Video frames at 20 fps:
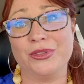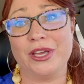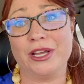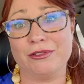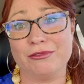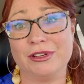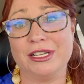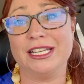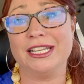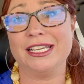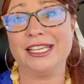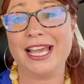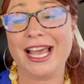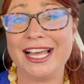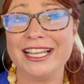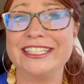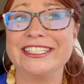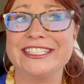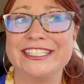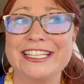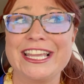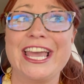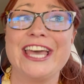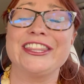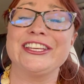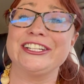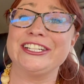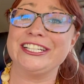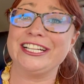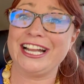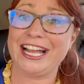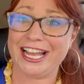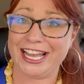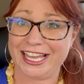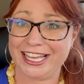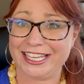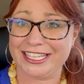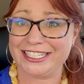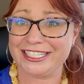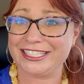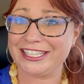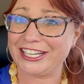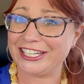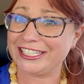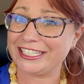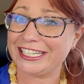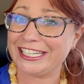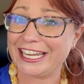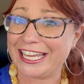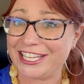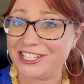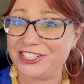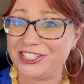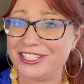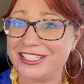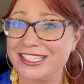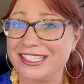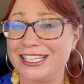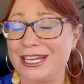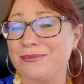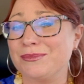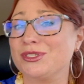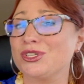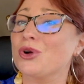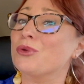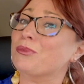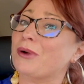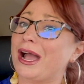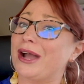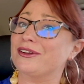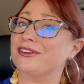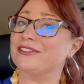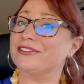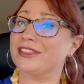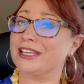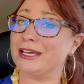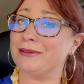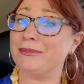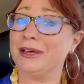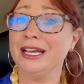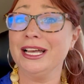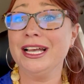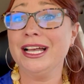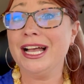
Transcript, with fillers: They really held it together and they're little legends and I'm so proud of them.